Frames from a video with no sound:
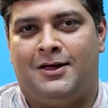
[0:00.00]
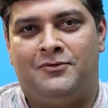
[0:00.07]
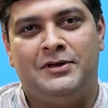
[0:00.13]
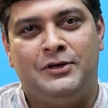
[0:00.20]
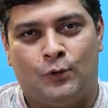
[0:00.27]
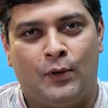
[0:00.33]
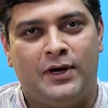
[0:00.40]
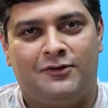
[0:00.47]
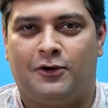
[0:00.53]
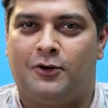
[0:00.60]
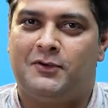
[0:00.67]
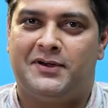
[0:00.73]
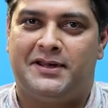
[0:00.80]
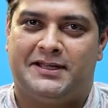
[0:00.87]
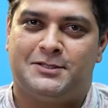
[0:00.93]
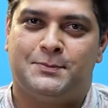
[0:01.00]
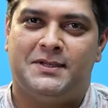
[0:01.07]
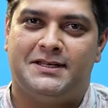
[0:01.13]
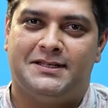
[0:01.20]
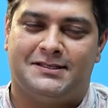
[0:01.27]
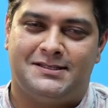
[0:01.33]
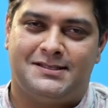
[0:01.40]
We know it from our
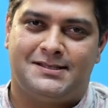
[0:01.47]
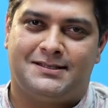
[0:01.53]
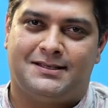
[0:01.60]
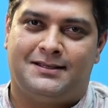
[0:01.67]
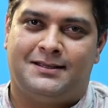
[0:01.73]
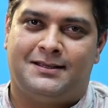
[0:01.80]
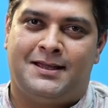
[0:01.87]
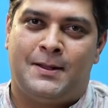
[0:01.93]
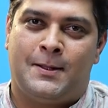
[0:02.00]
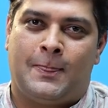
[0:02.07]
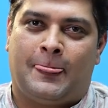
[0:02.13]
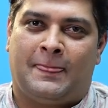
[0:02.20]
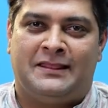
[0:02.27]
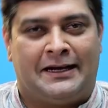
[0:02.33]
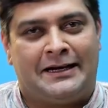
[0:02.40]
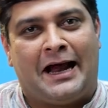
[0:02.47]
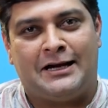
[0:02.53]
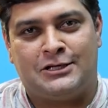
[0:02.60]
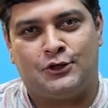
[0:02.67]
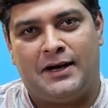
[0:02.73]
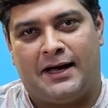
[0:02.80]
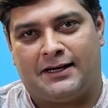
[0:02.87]
experience that
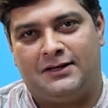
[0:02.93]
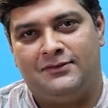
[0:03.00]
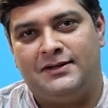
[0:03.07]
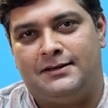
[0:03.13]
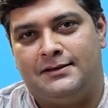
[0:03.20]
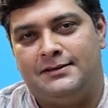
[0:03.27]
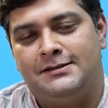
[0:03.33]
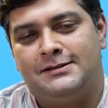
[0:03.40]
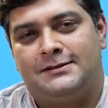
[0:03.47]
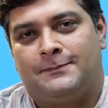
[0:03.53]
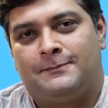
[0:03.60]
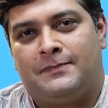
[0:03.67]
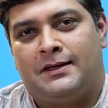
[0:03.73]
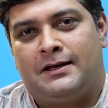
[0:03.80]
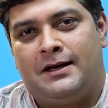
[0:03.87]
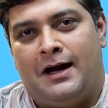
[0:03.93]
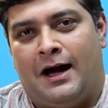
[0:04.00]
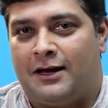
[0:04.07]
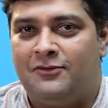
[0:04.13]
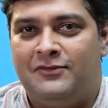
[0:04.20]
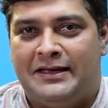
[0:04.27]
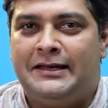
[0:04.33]
hands on activities
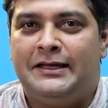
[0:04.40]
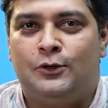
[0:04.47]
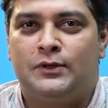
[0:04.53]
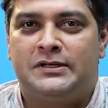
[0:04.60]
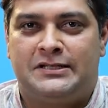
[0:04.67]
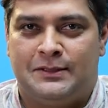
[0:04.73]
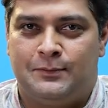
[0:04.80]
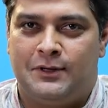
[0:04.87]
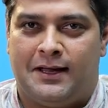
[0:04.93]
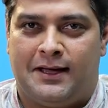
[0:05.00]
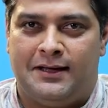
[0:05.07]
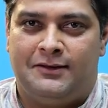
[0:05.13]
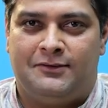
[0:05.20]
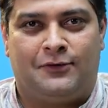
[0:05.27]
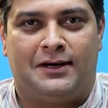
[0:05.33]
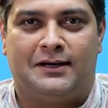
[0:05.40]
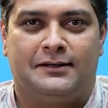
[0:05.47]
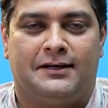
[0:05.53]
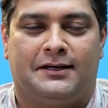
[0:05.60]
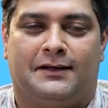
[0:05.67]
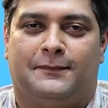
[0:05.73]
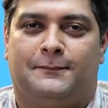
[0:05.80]
are a very good stimuli for
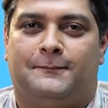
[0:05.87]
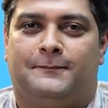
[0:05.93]
learning.